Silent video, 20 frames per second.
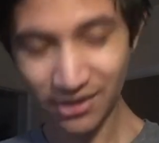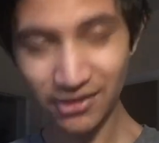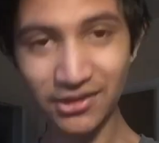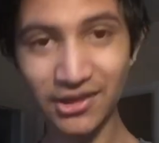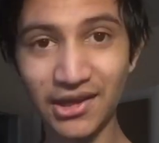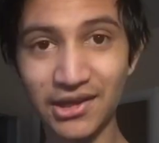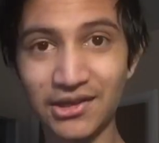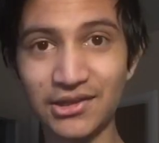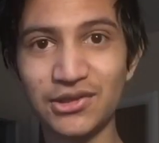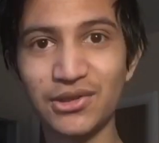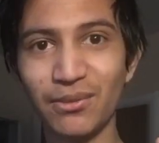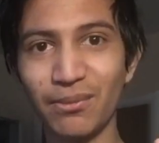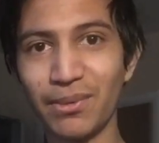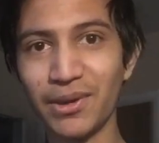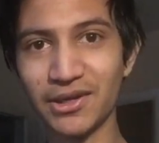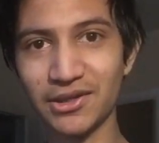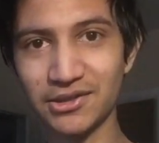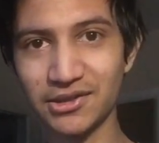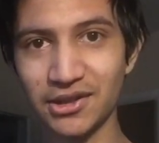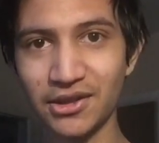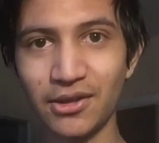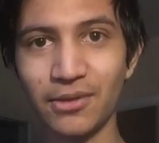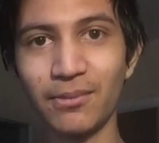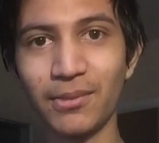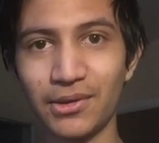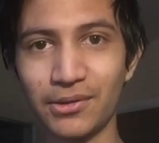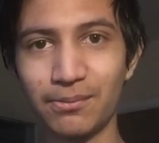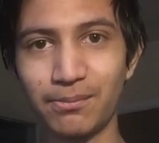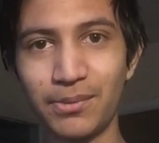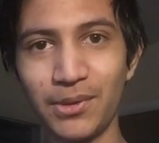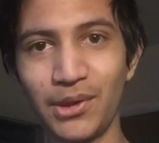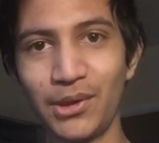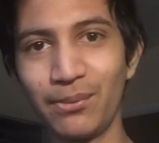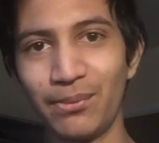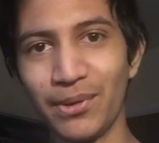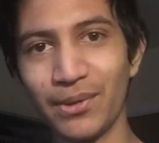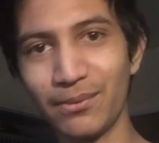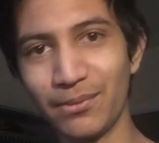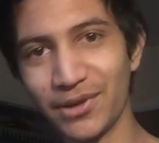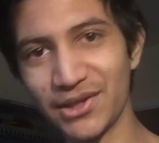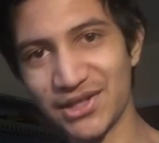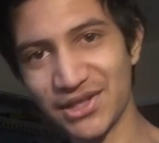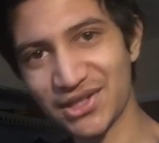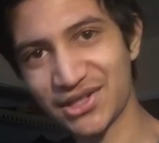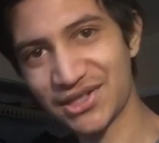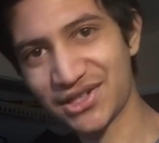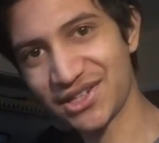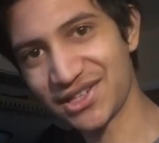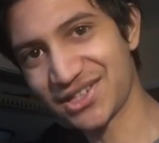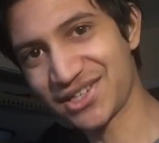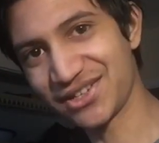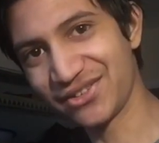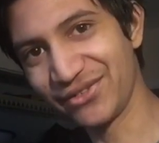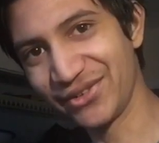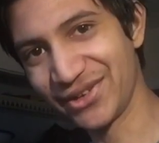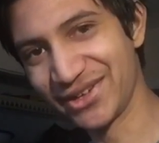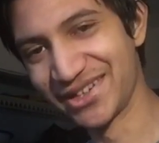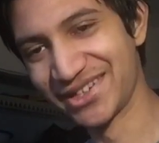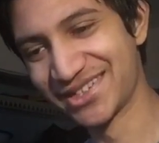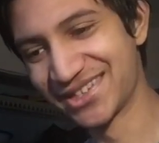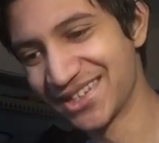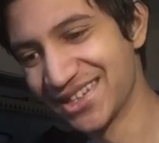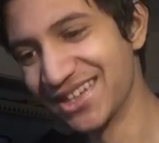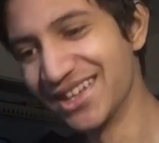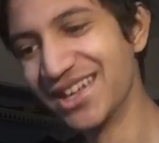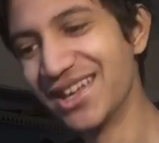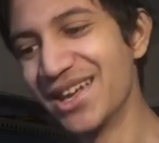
That is the best thing about PewDiePie versus T-Series.